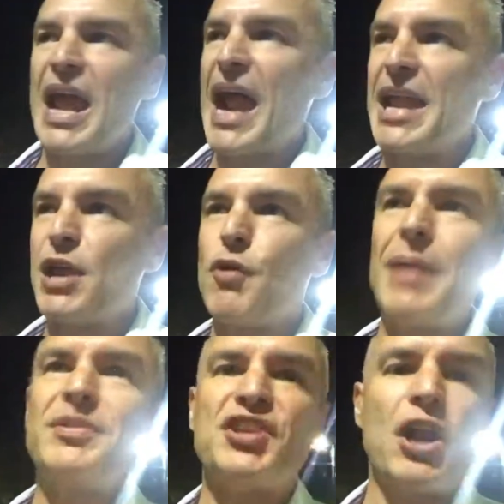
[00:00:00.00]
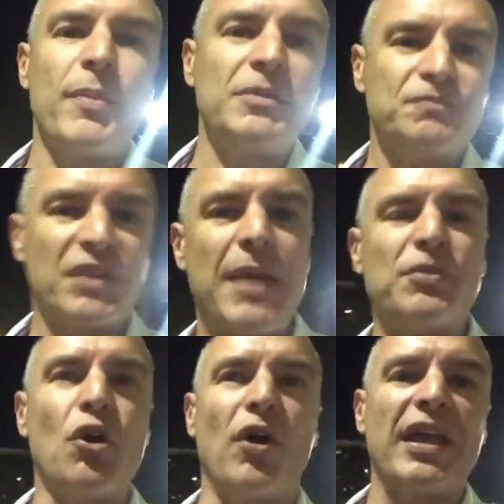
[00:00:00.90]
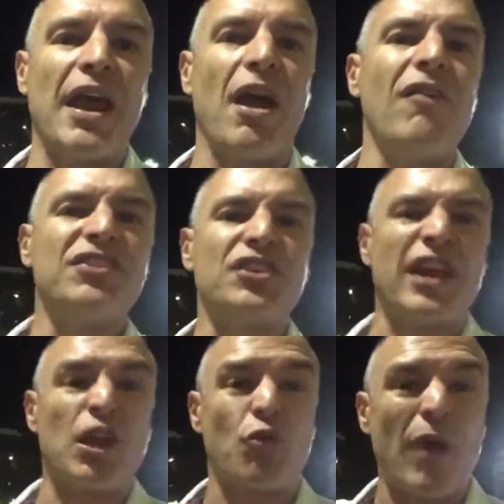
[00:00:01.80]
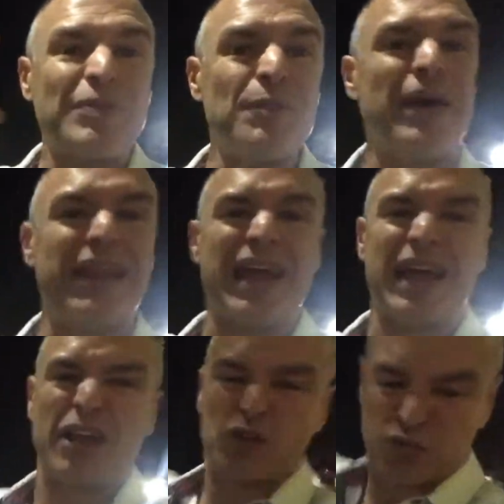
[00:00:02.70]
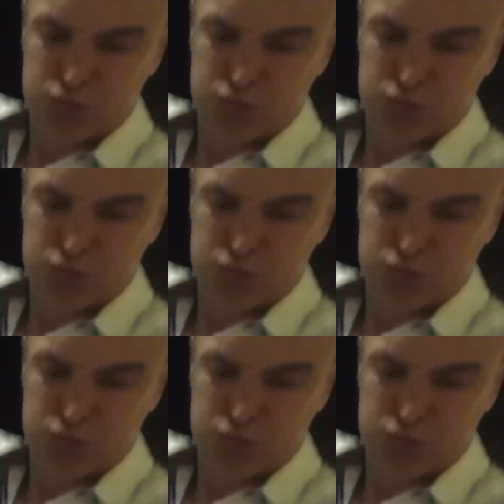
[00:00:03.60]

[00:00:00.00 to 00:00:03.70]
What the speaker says: And he grabs the gentleman, keeps going, and all of a sudden he grabs him by the neck and he goes,